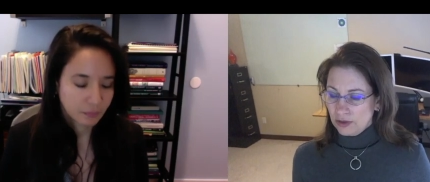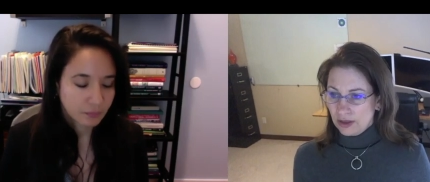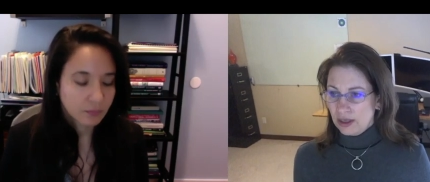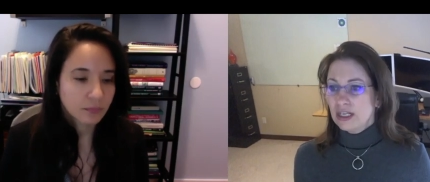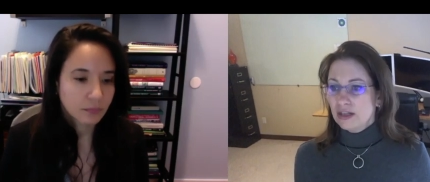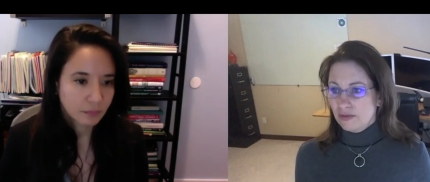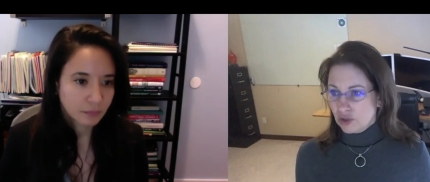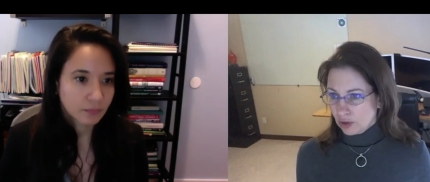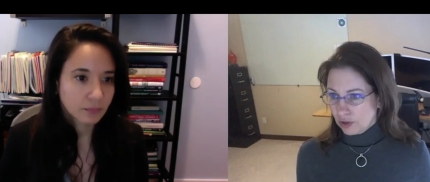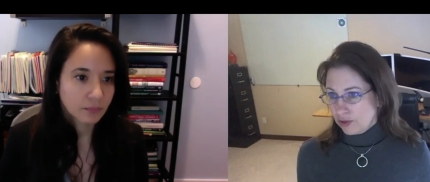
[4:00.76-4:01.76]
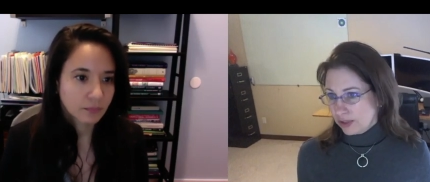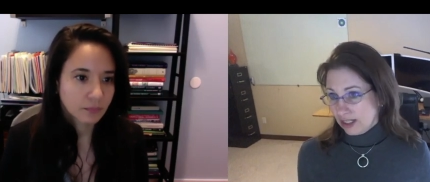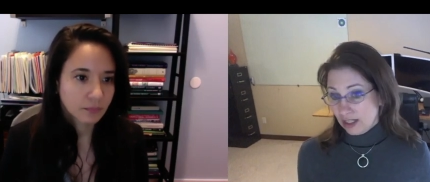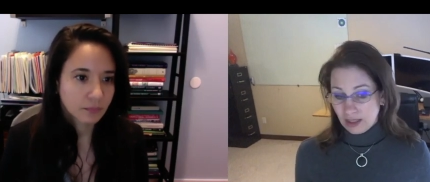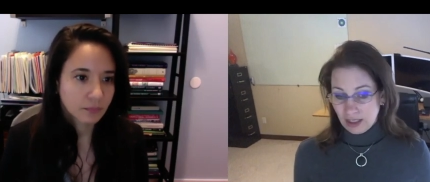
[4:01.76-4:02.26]
Speaker 1: the individual
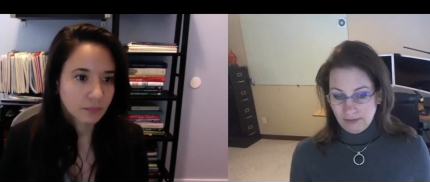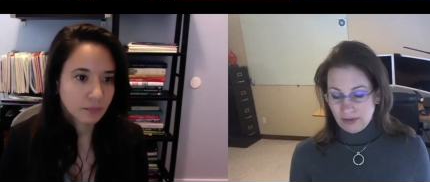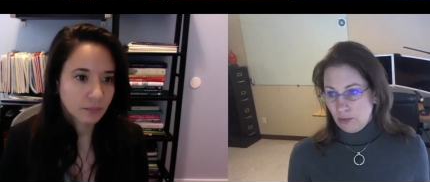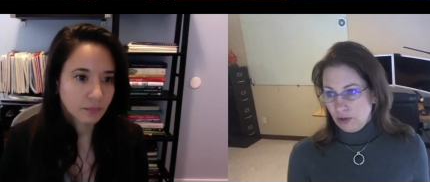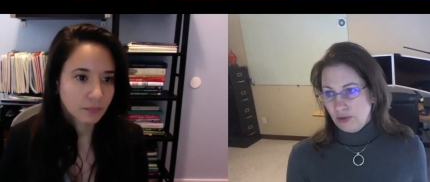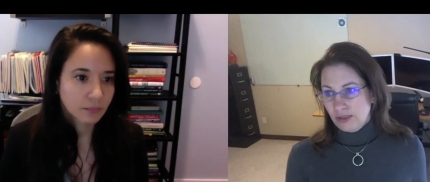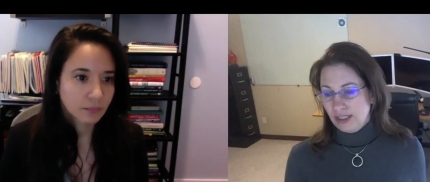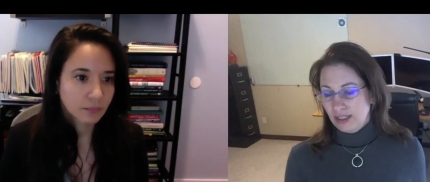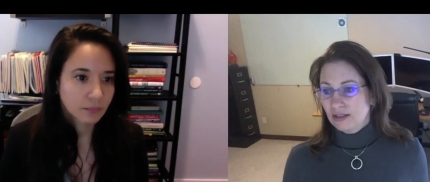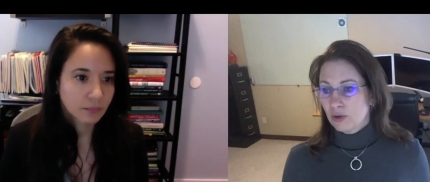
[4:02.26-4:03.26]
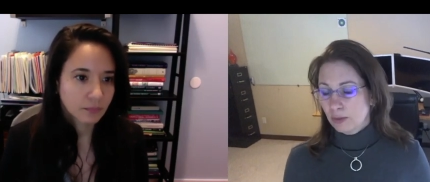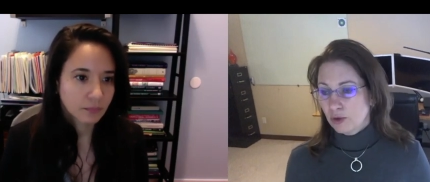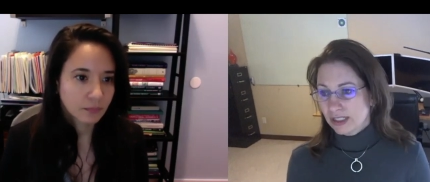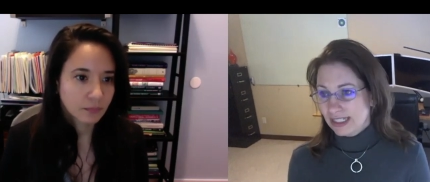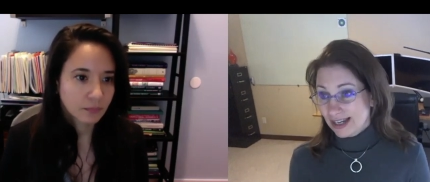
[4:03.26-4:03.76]
using it than if they were using
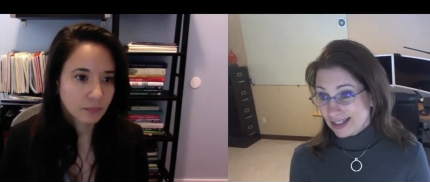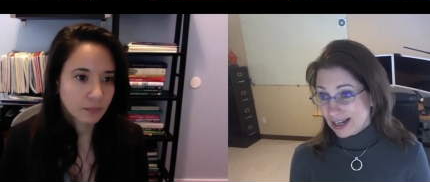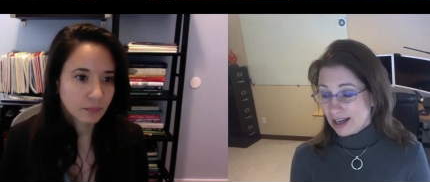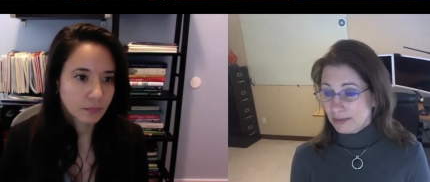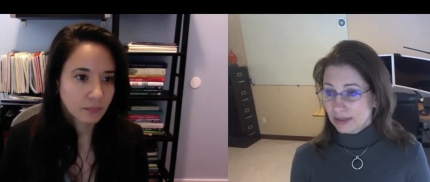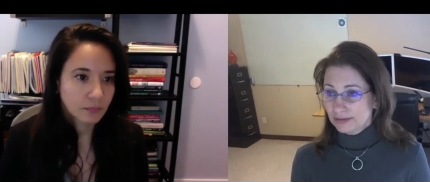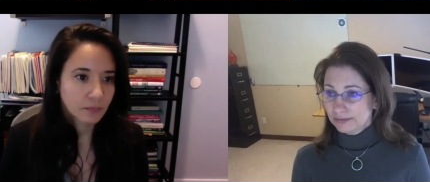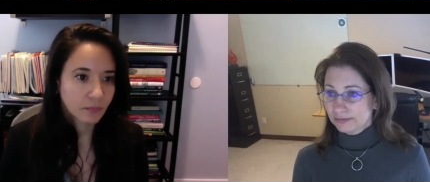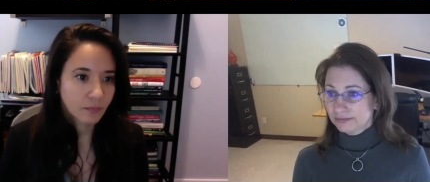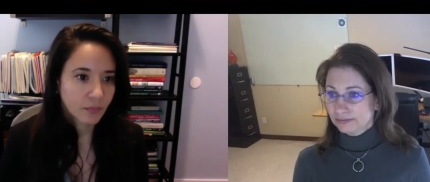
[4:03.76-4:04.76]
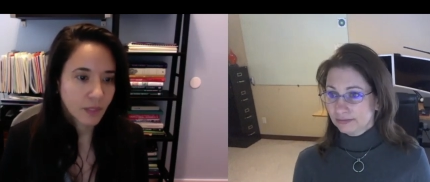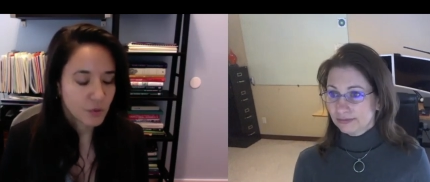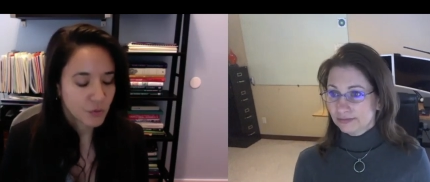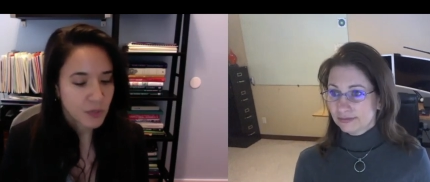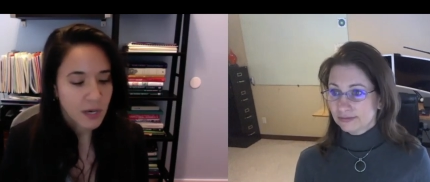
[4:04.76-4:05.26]
QuickBooks Desktop?
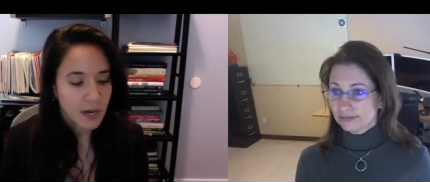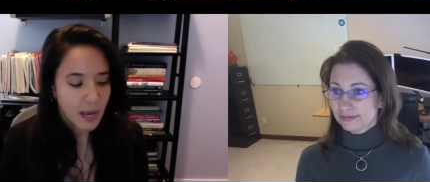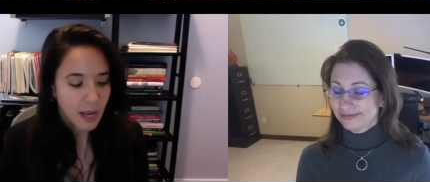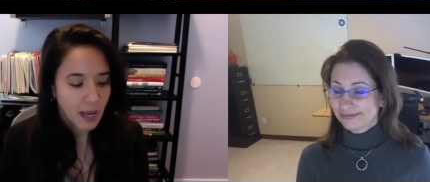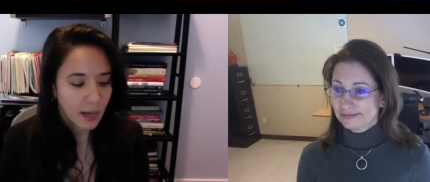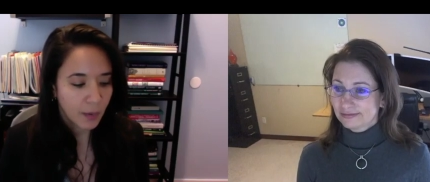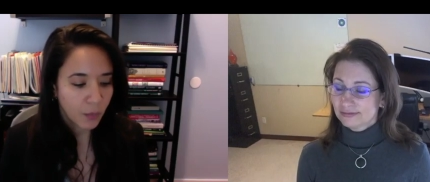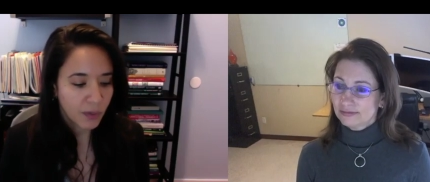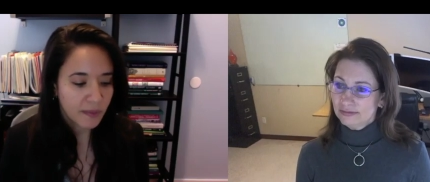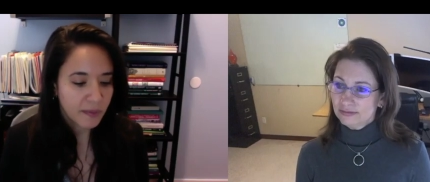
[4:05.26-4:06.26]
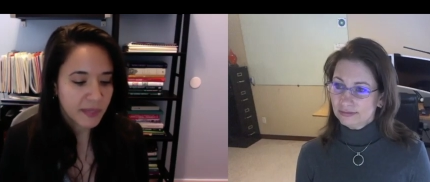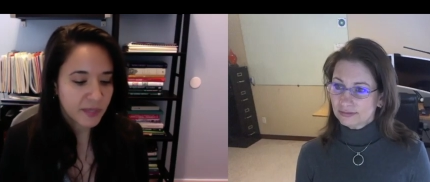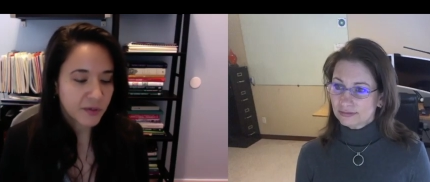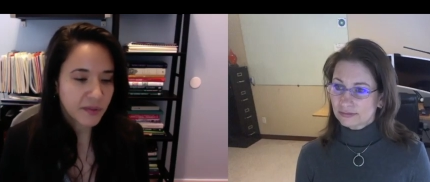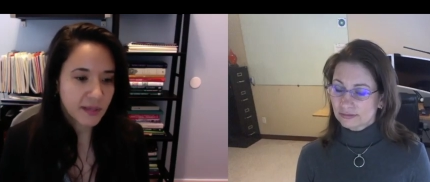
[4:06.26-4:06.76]
Sure.
Speaker 2: Uh, one of the major
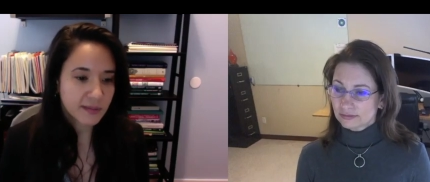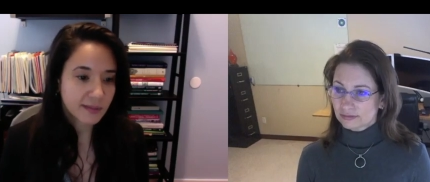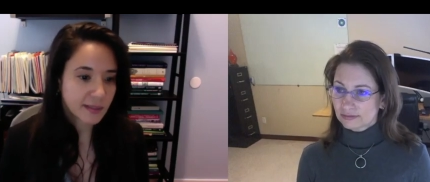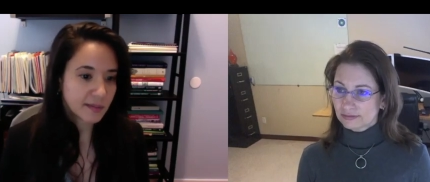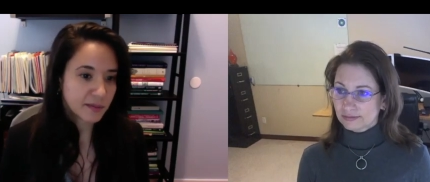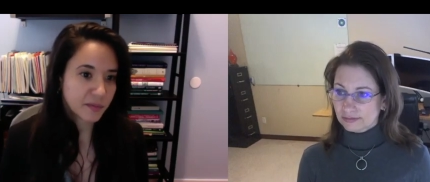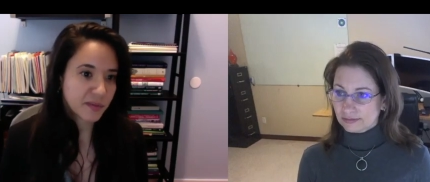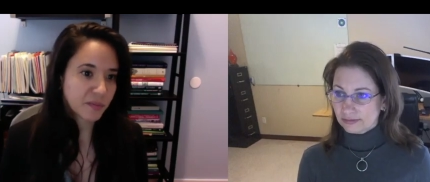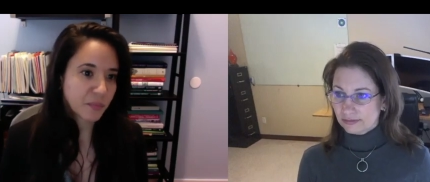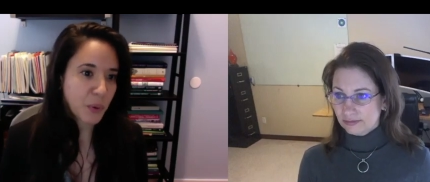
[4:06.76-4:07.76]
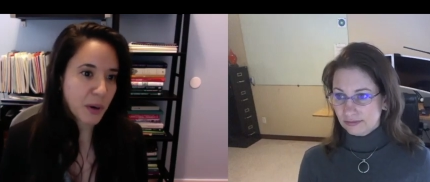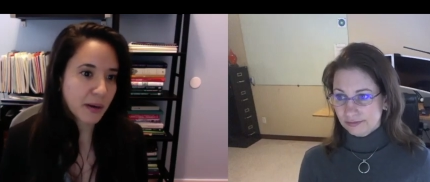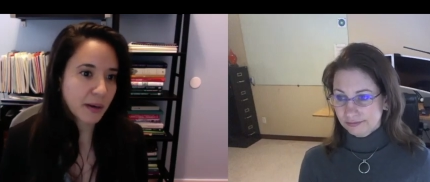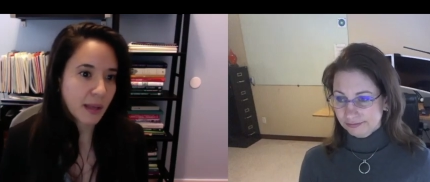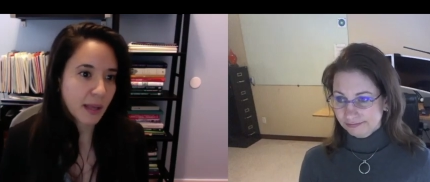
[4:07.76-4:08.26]
things is customer support.
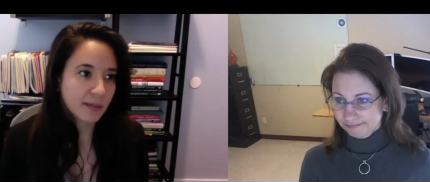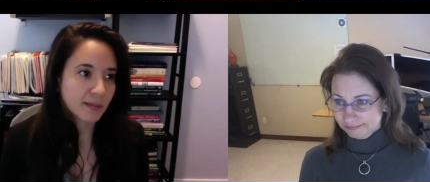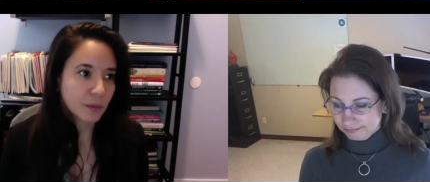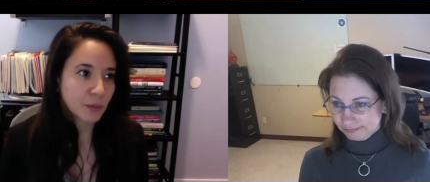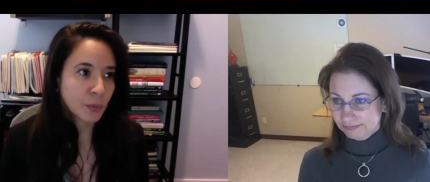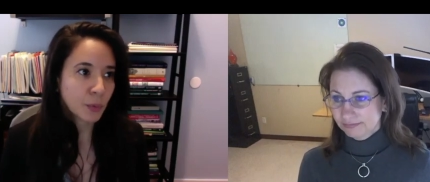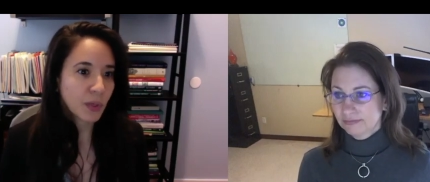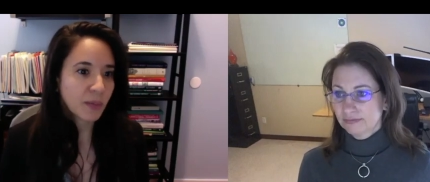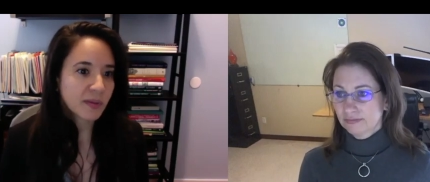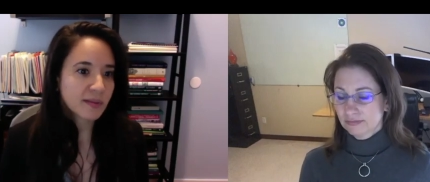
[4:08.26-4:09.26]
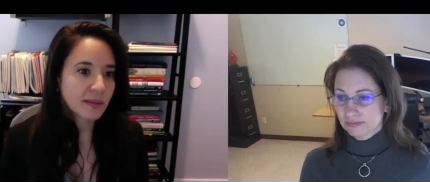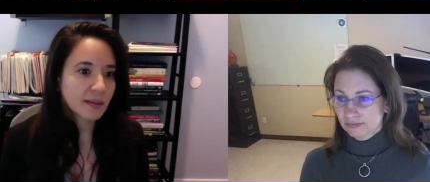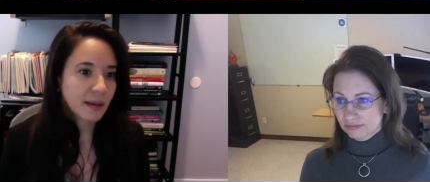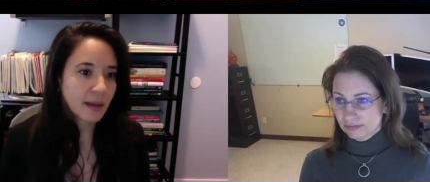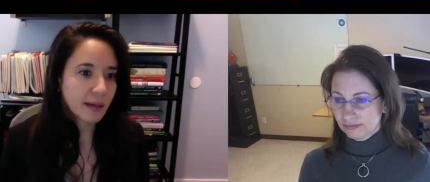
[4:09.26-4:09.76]
So QuickBooks
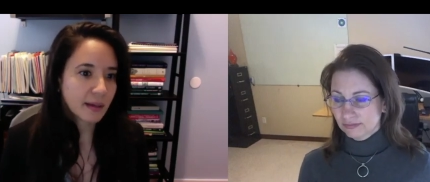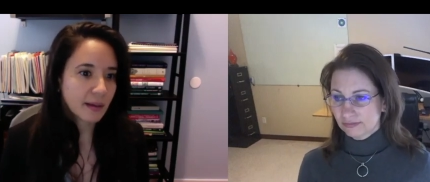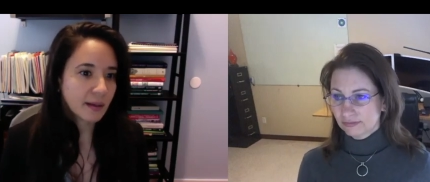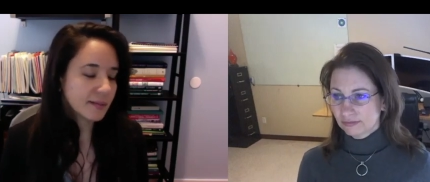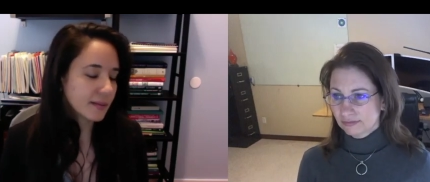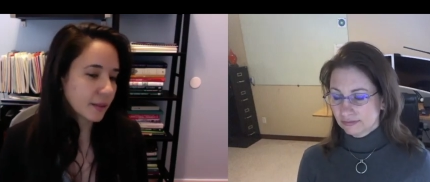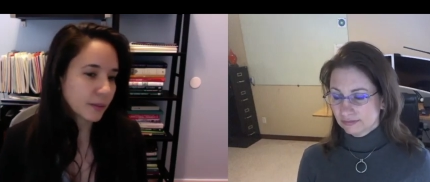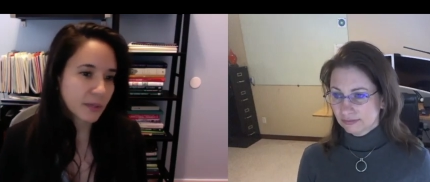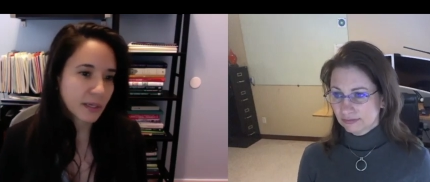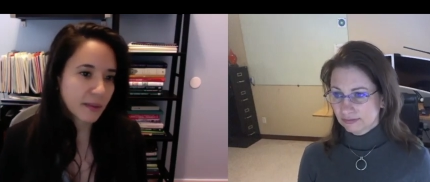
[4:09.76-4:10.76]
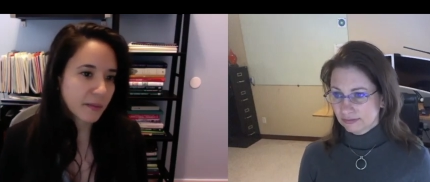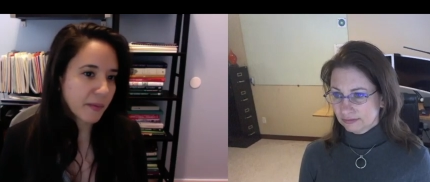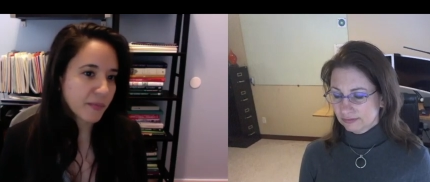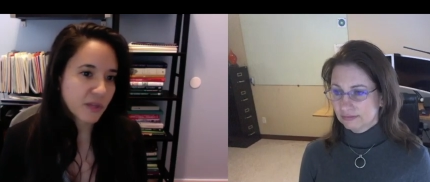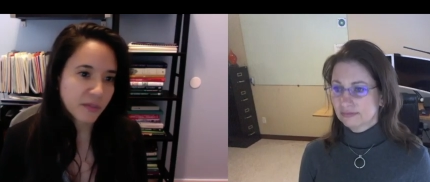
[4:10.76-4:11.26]
Online is included in the
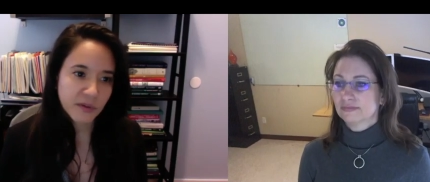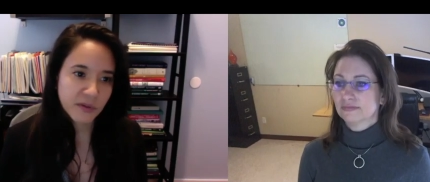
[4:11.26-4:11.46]
membership. You can